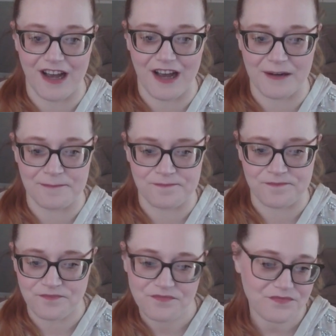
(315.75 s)

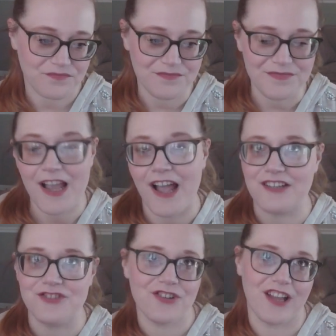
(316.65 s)

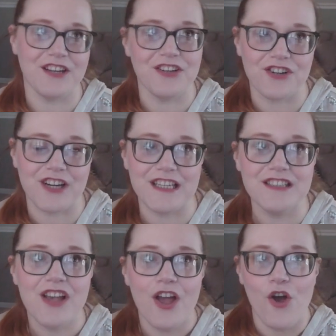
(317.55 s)
as you're letting your
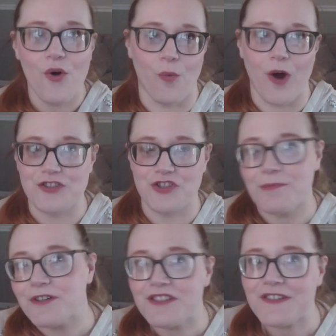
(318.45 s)
kids watch
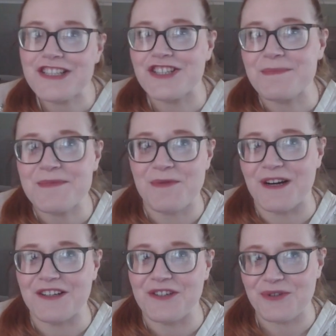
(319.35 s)
The Prince of Egypt
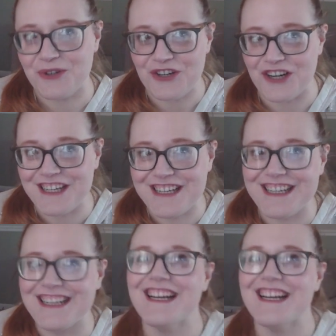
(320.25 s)
while you cook,